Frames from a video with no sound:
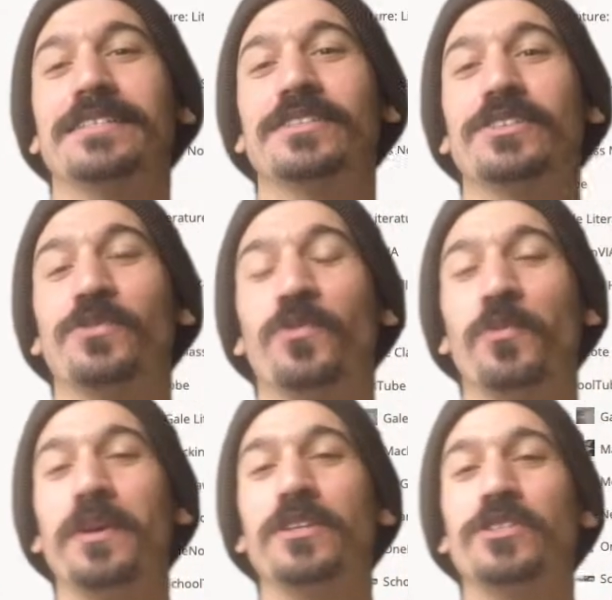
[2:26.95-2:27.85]
you will
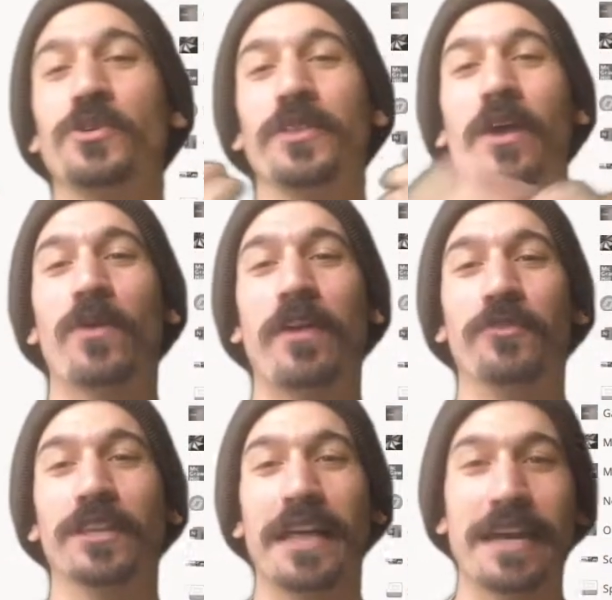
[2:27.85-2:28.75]
be doing that
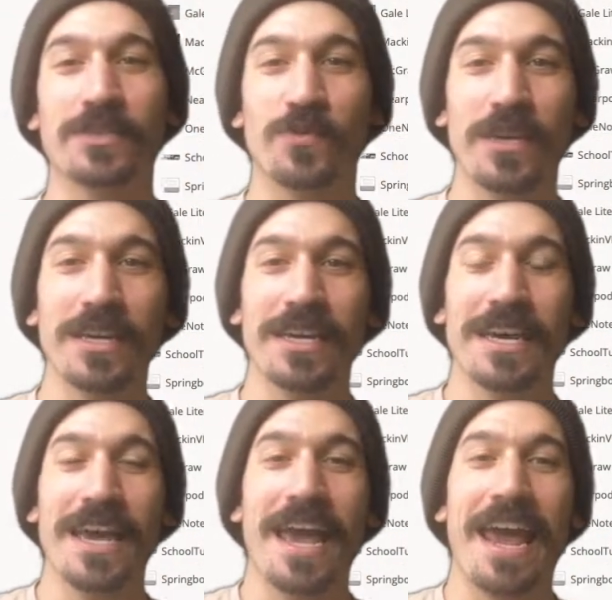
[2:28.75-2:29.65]
raffle the last week,
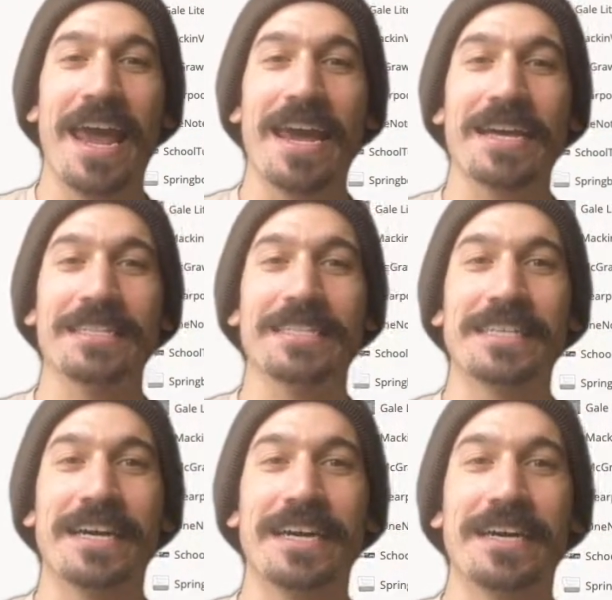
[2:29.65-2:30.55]
and
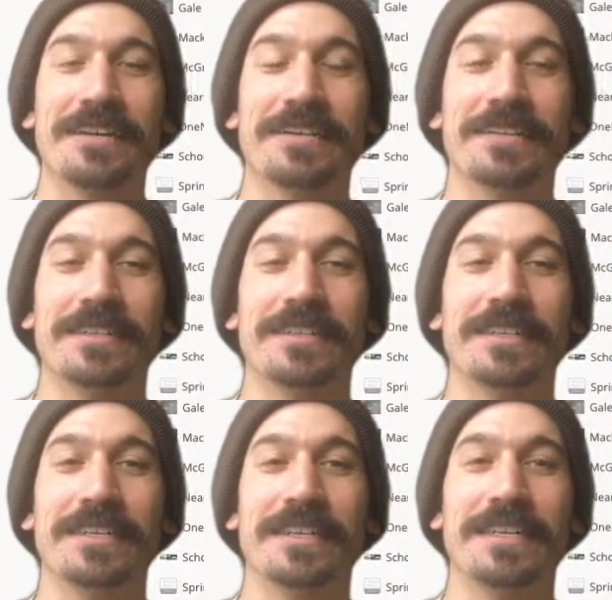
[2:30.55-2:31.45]

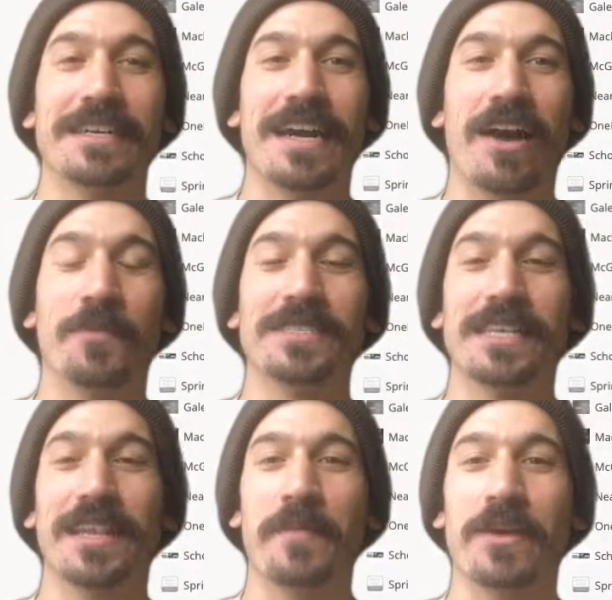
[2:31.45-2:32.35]
I'll be
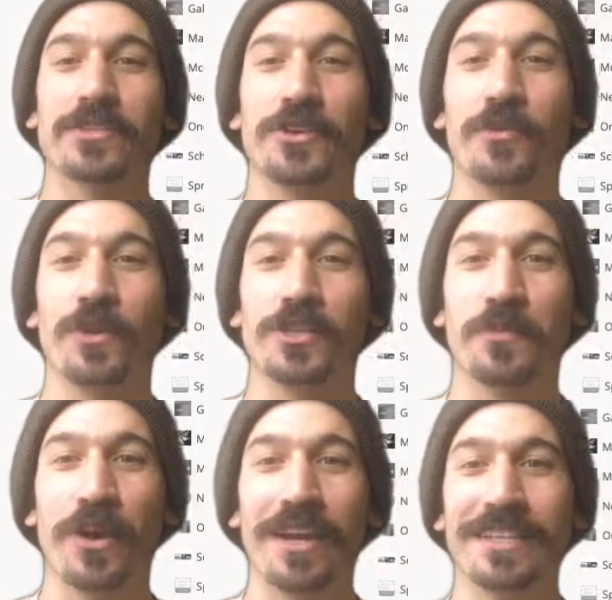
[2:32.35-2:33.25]
sending them out during winter
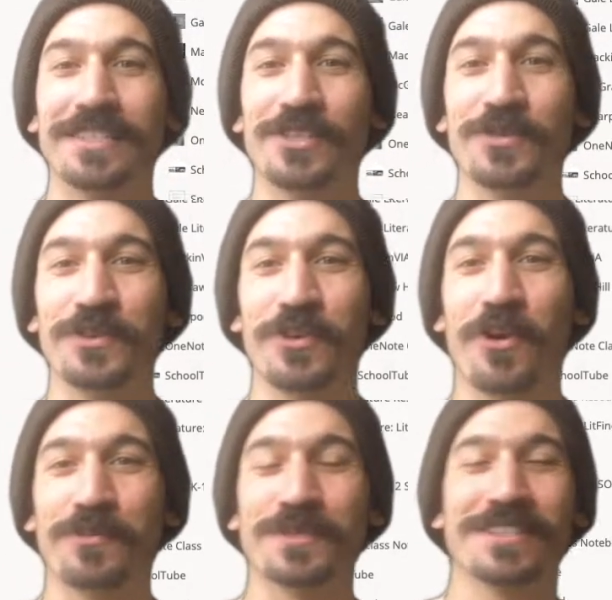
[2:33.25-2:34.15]
break to your
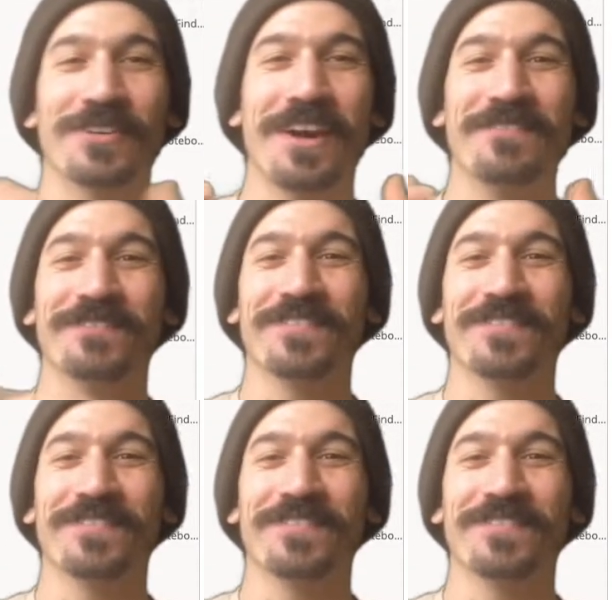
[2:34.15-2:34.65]
homes, okay?